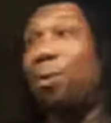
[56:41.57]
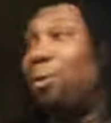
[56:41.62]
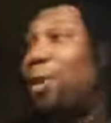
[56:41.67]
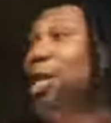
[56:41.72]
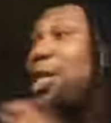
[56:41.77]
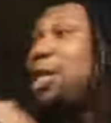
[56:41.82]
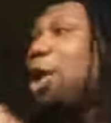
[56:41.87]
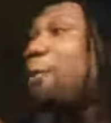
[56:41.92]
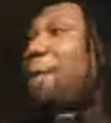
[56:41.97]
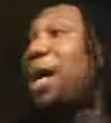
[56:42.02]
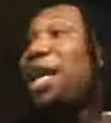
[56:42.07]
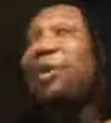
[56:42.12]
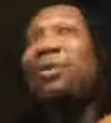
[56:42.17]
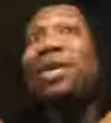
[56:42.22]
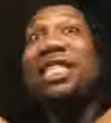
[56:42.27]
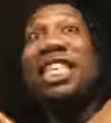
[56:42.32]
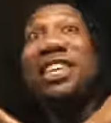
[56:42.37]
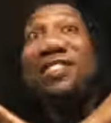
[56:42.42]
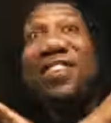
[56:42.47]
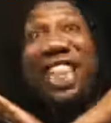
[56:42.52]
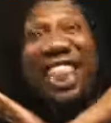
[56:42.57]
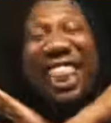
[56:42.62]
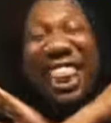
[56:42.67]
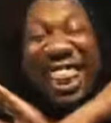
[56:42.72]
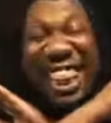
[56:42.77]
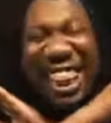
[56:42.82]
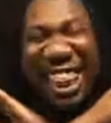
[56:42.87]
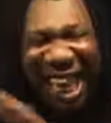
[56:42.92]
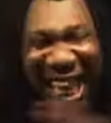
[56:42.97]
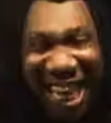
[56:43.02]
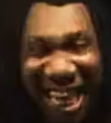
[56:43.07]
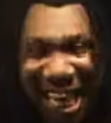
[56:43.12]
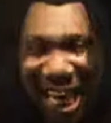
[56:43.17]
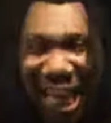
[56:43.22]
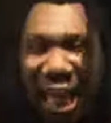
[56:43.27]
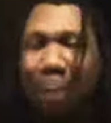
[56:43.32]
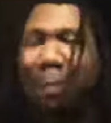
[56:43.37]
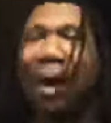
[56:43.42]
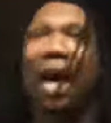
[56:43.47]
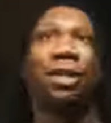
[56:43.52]
When nobody was even
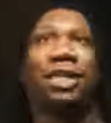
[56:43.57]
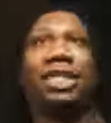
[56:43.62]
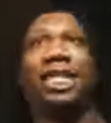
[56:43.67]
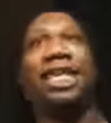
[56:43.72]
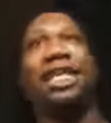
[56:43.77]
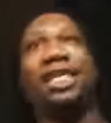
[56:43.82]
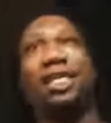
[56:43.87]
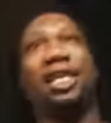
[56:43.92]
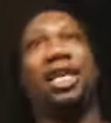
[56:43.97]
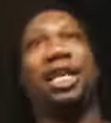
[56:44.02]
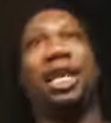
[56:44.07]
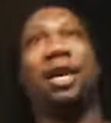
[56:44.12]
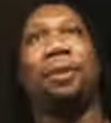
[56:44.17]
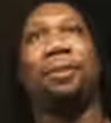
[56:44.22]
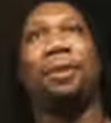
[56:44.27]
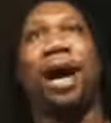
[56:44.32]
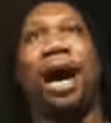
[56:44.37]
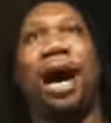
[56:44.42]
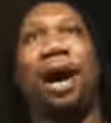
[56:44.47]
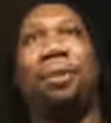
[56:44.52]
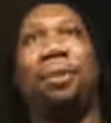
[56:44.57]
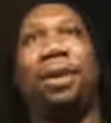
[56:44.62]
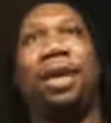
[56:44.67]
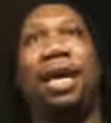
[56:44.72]
thinking about teaching hip hop,